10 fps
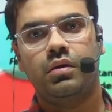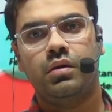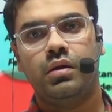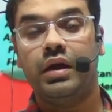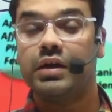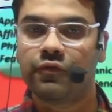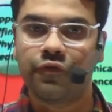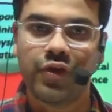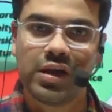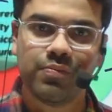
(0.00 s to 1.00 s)
It
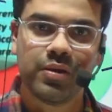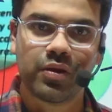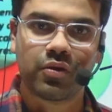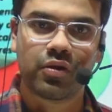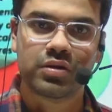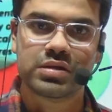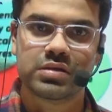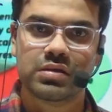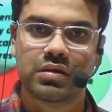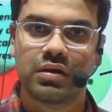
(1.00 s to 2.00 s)
will be because
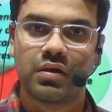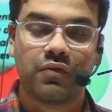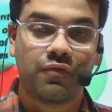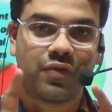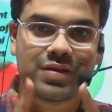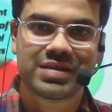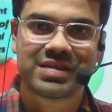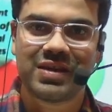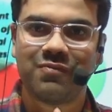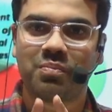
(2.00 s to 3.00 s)
once they
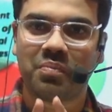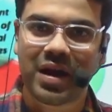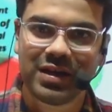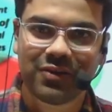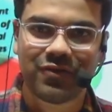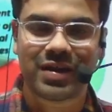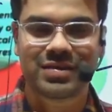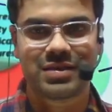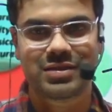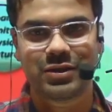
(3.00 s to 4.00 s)
might have
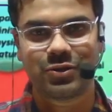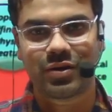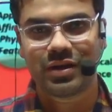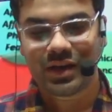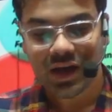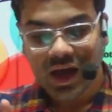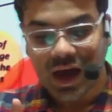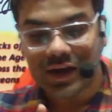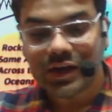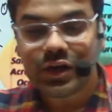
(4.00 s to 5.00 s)
existed together,
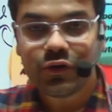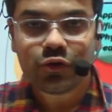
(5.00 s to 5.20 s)
and due to